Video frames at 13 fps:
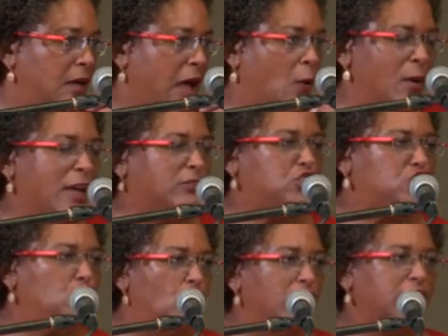And we have
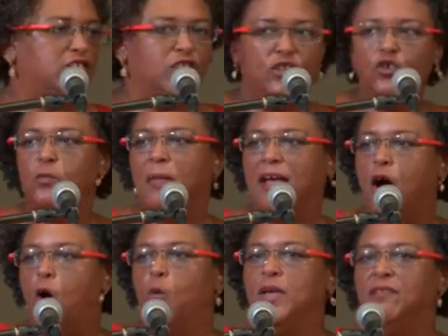shown it to you by
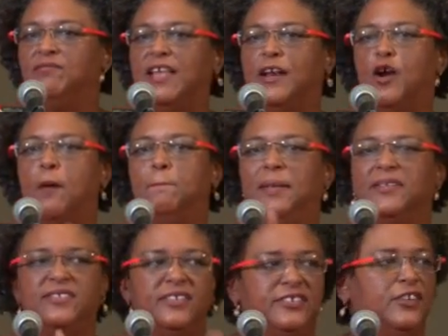how we have done our
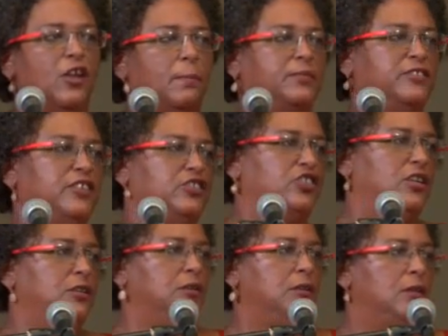business in
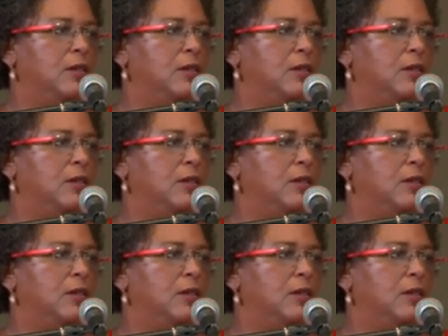opposition.